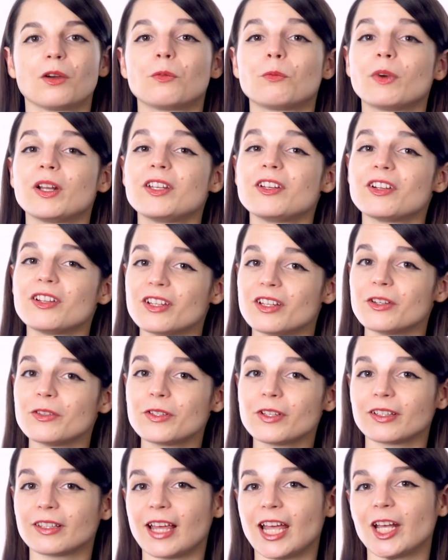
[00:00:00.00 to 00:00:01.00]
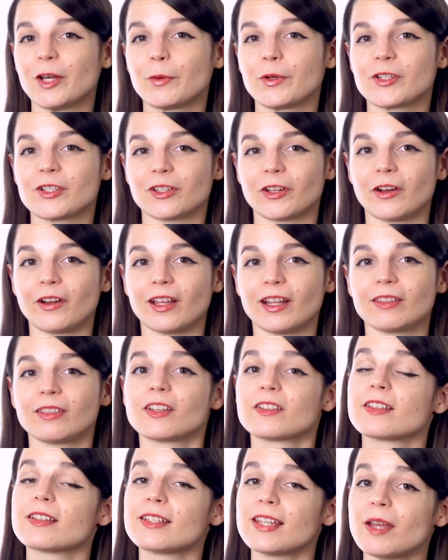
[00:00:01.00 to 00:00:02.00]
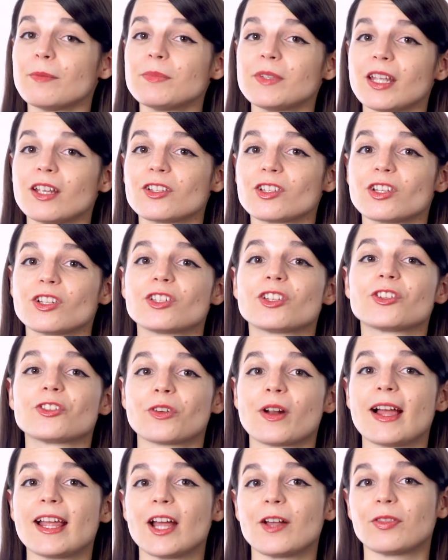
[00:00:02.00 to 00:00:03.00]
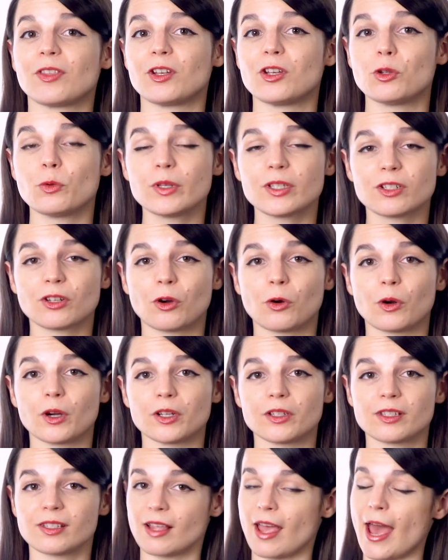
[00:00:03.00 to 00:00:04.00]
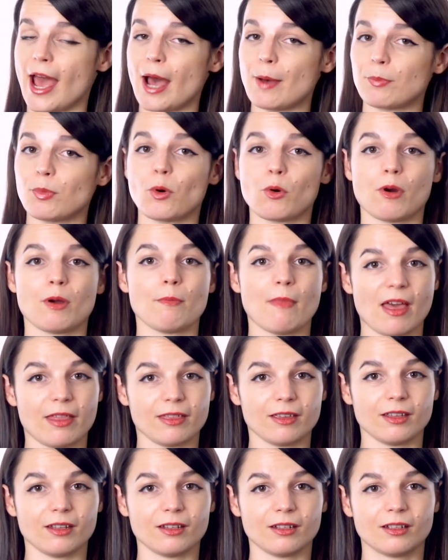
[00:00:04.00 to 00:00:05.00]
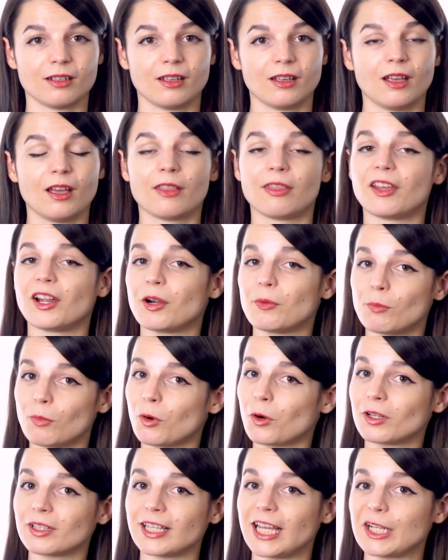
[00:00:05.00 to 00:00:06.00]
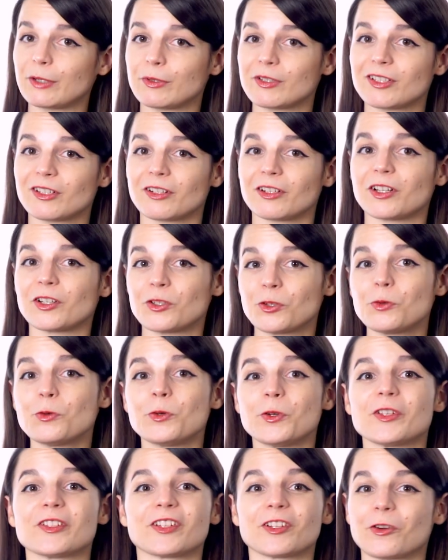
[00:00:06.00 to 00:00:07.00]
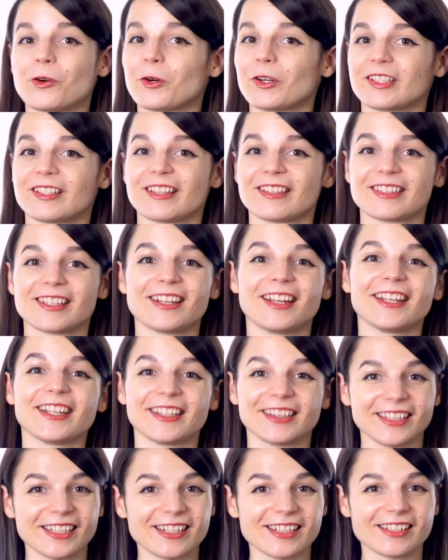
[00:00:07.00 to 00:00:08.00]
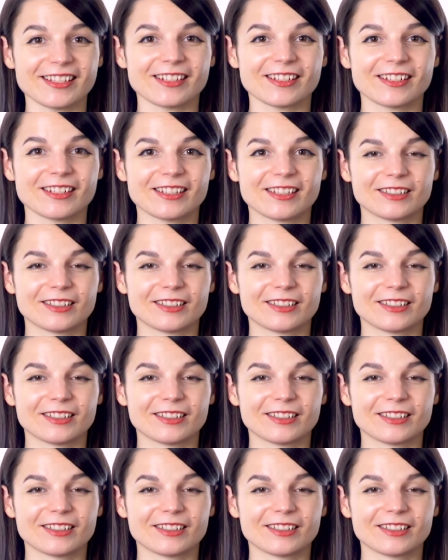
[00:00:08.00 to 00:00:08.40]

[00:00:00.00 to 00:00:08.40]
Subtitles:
When you're new to language learning, there's a temptation to try out the newest course, app, or method. There are more language learning tools and courses than I can list.